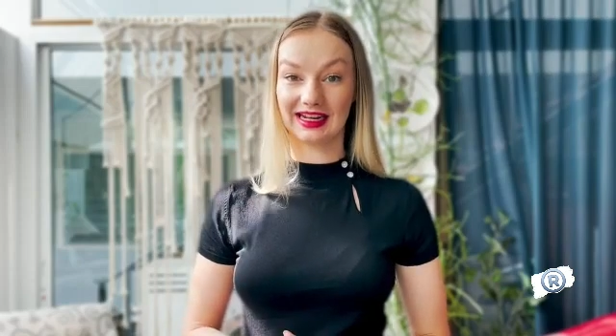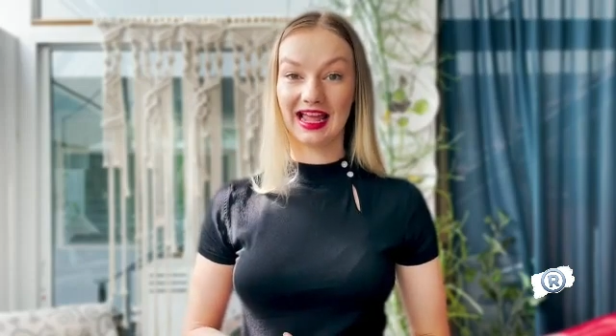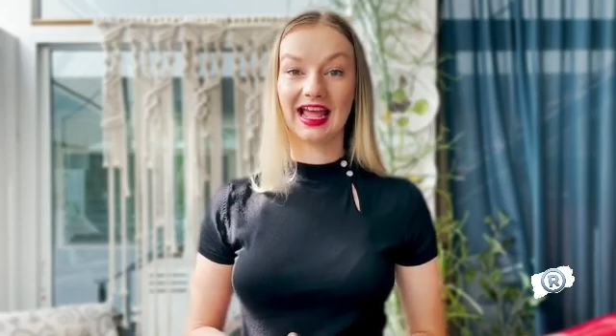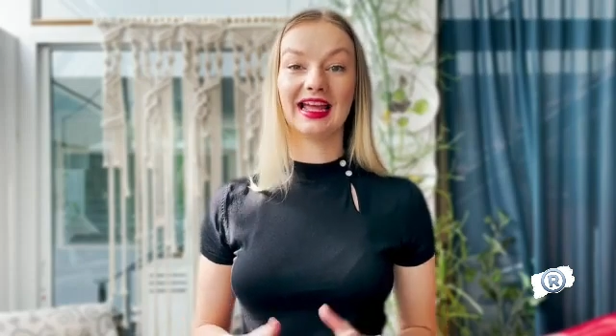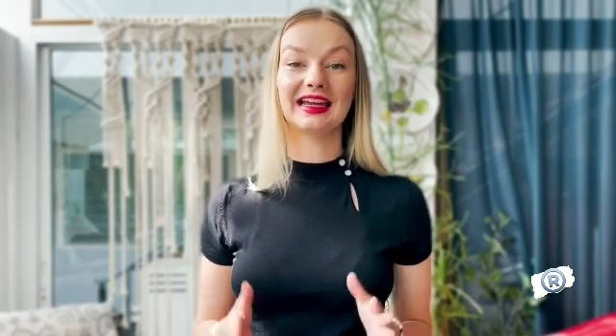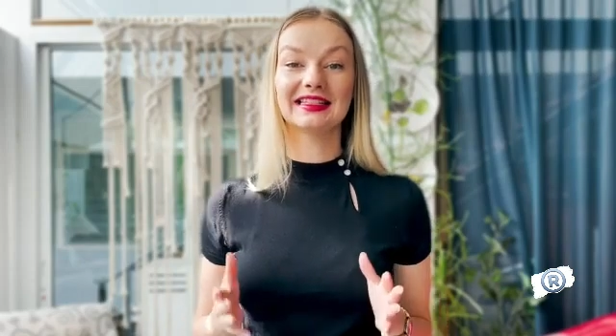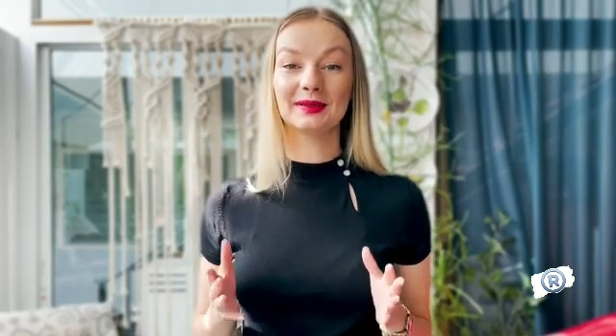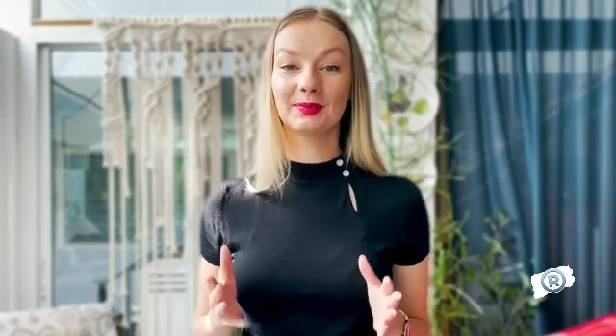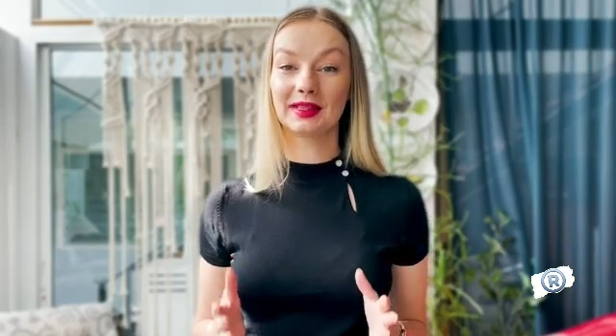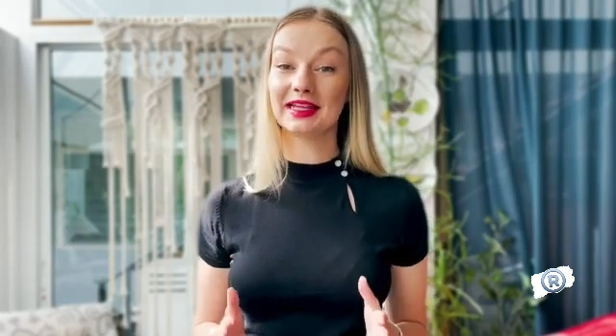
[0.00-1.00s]
It's a
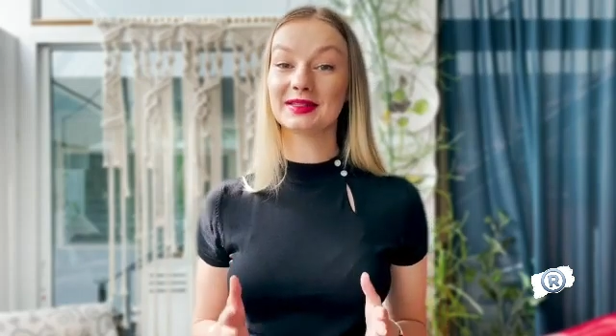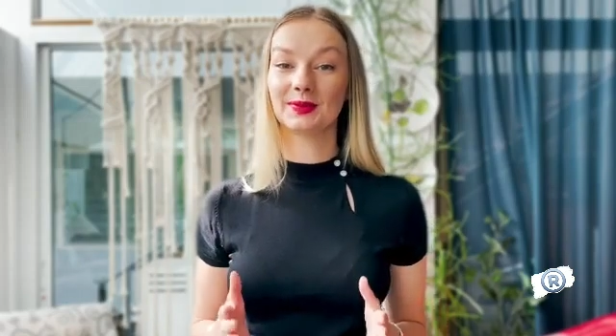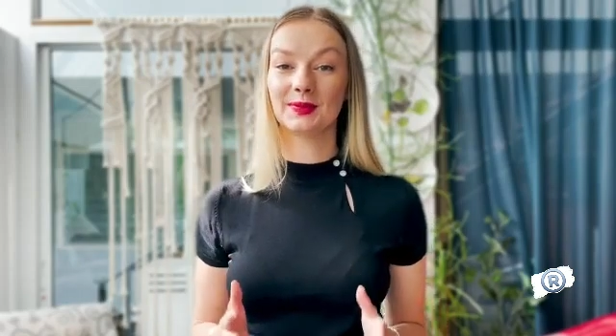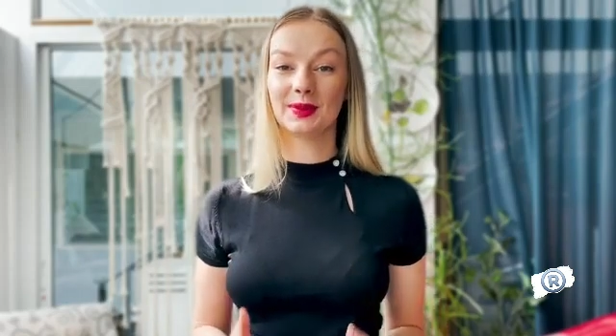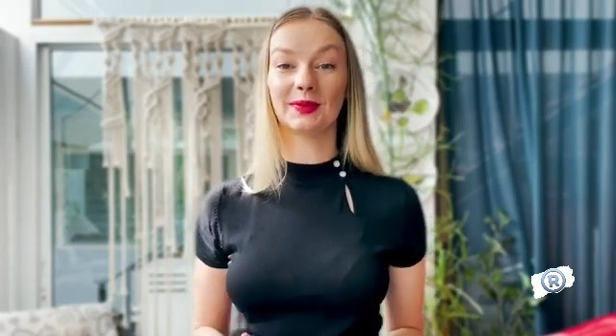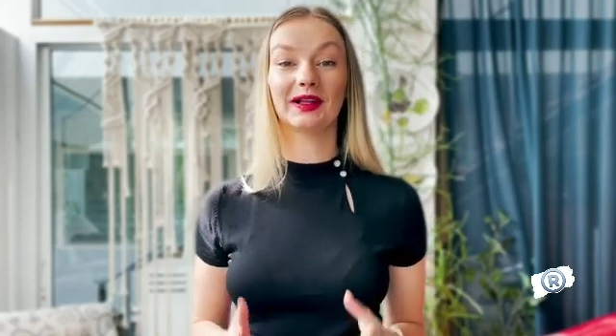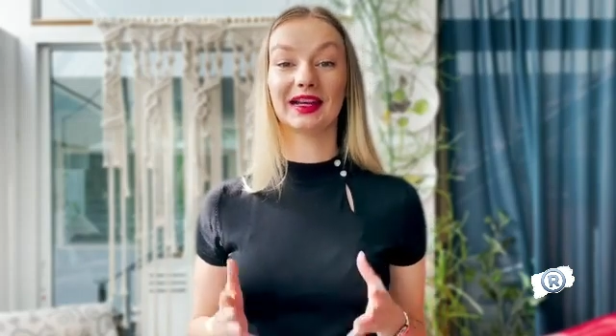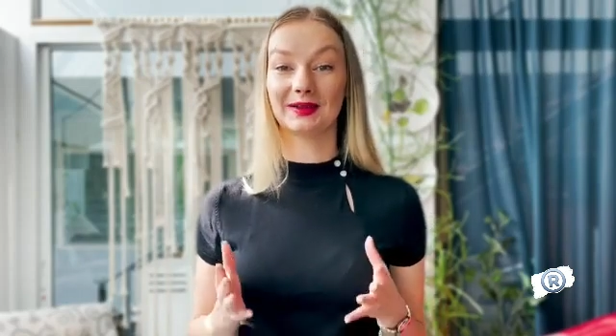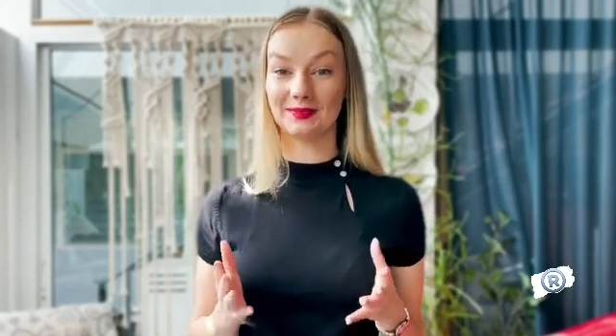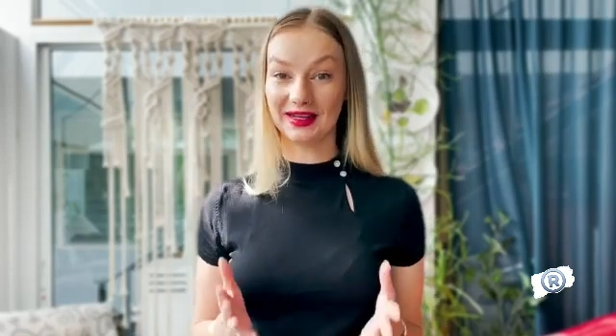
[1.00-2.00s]
place where people can
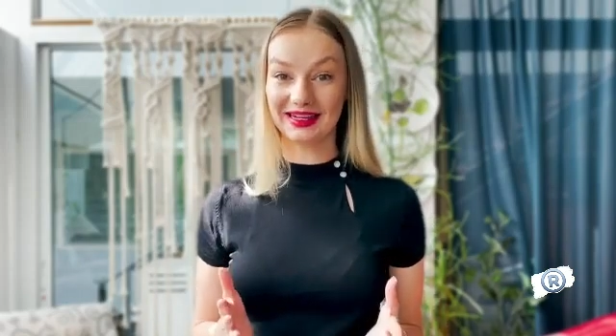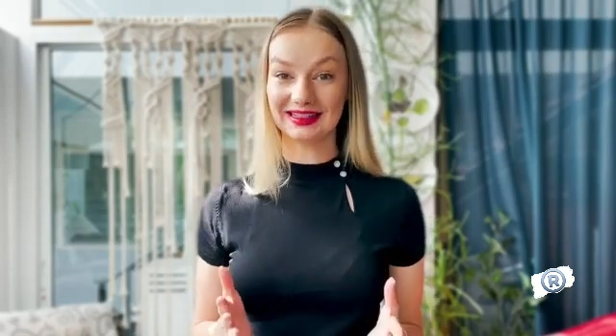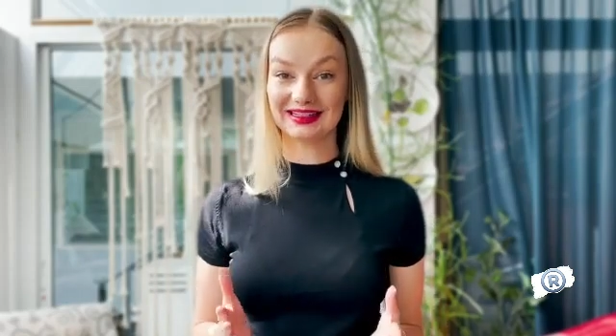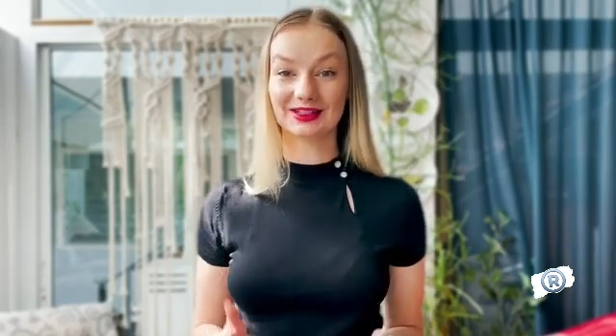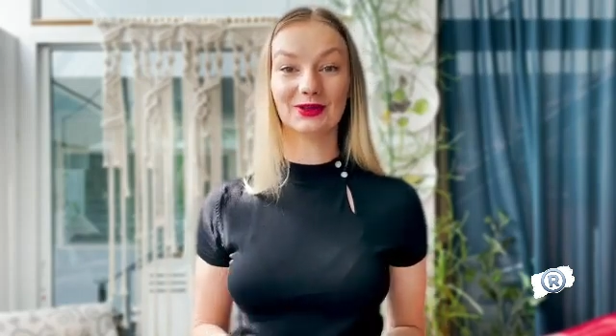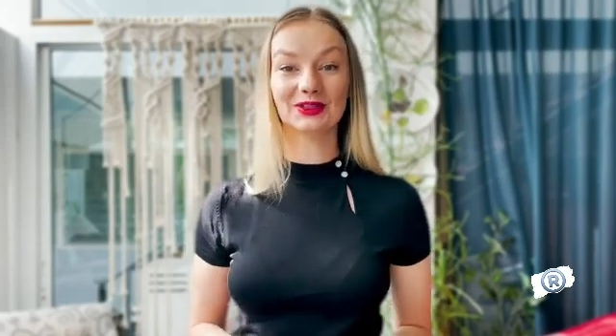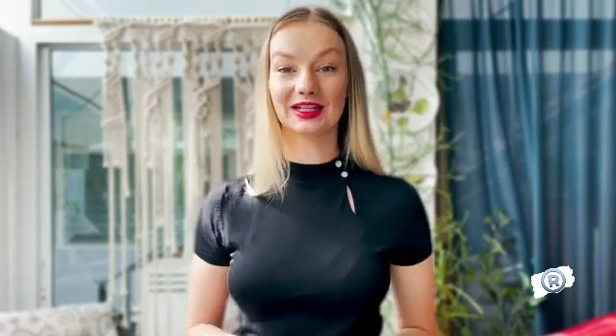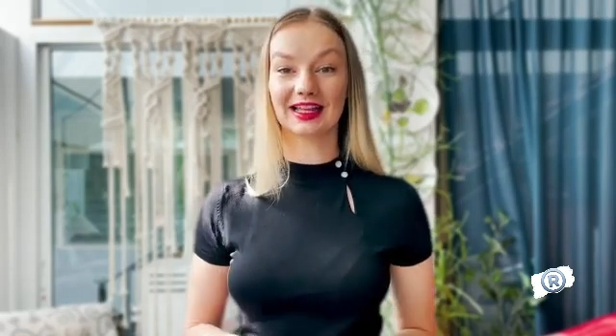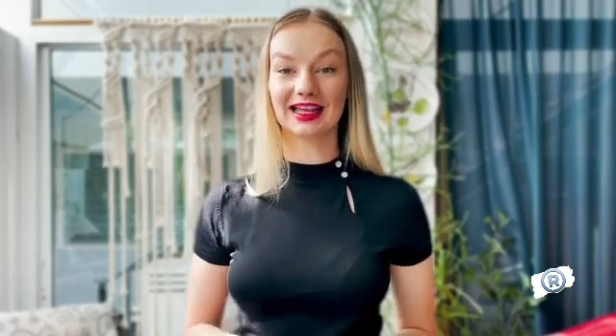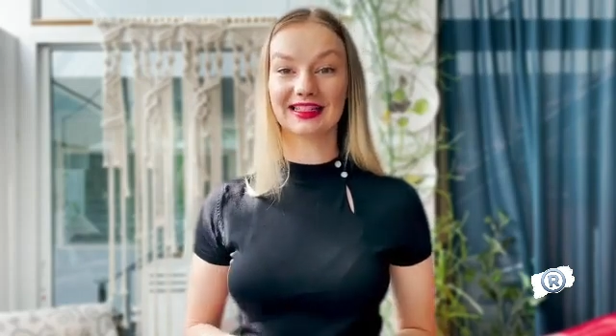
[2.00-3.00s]
meet,
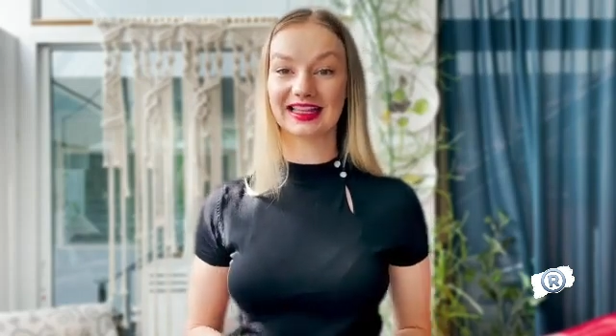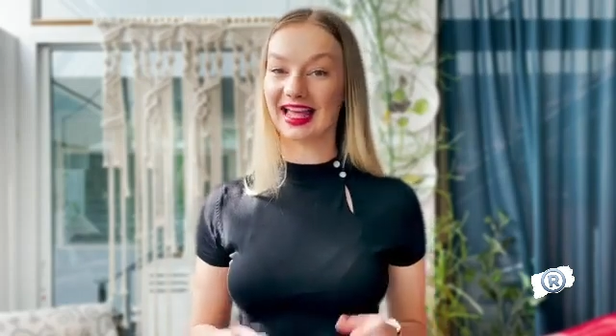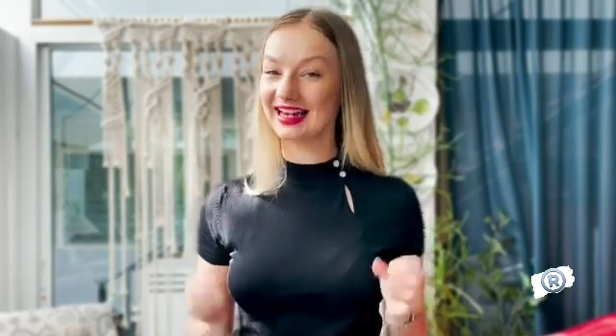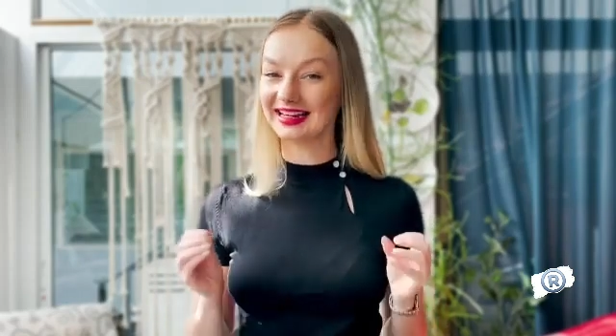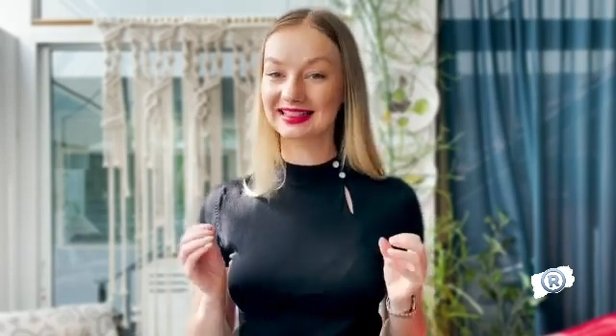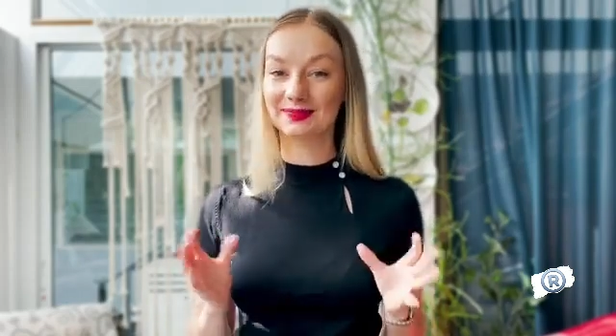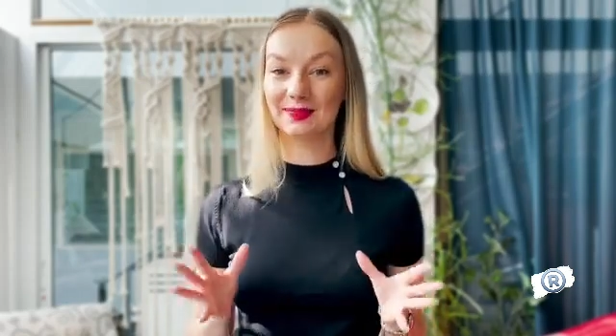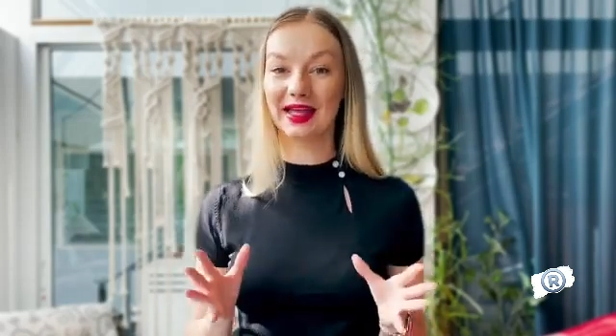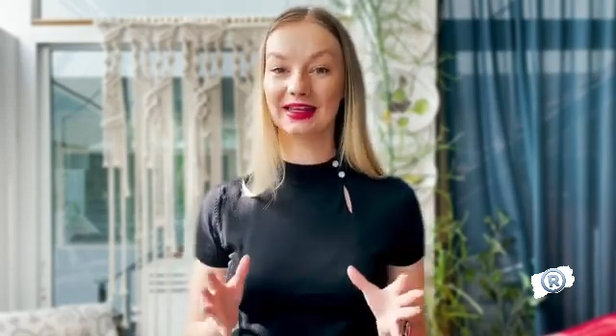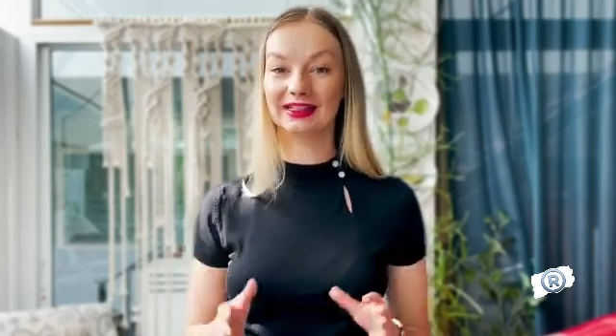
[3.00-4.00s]
socialize, and expand
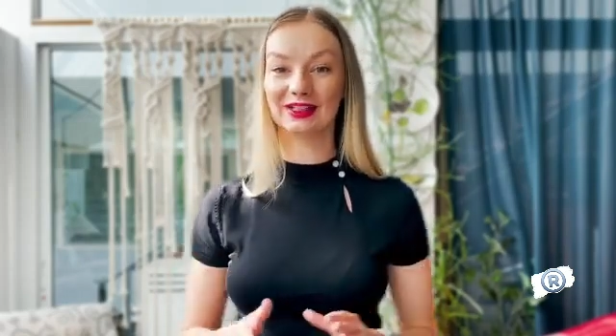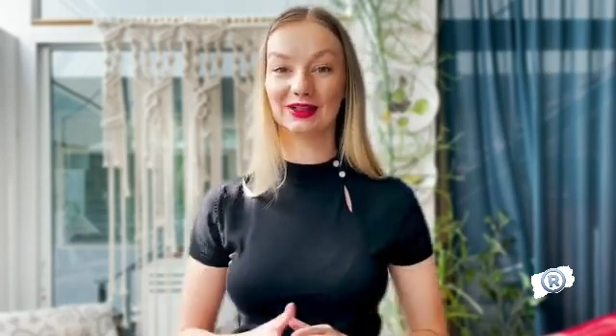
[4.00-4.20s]
new